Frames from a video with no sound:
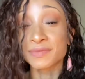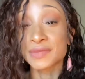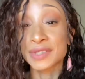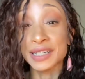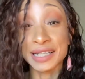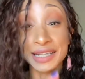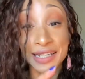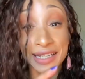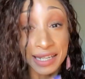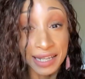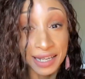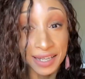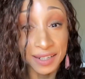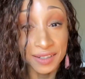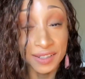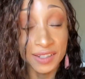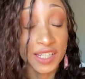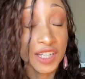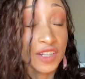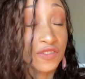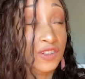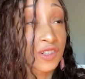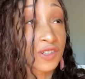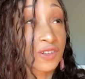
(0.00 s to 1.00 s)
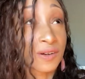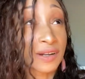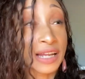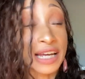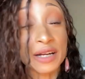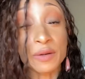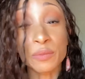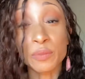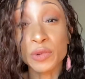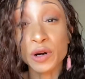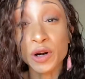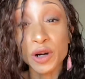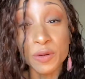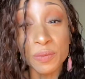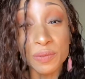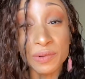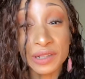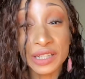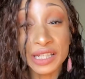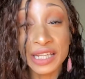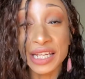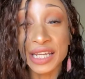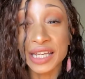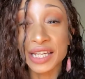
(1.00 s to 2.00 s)
Again, if you don't like
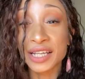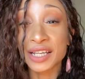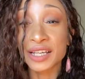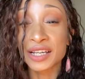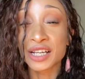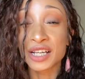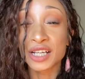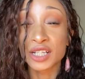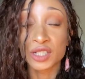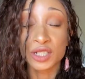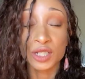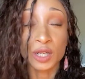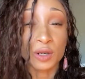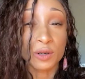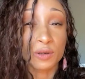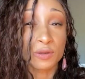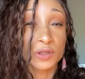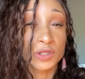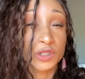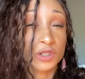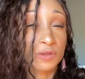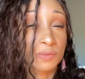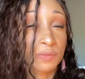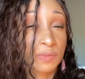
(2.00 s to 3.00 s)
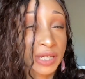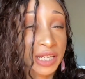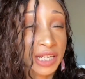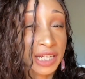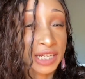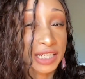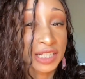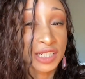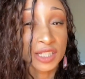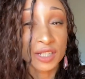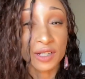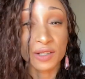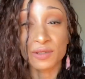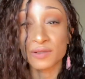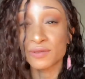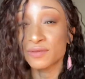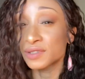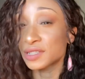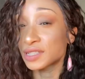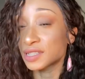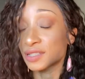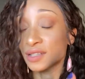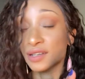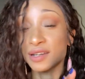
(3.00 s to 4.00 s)
purpley tones or pinky
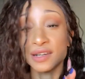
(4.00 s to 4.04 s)
tones,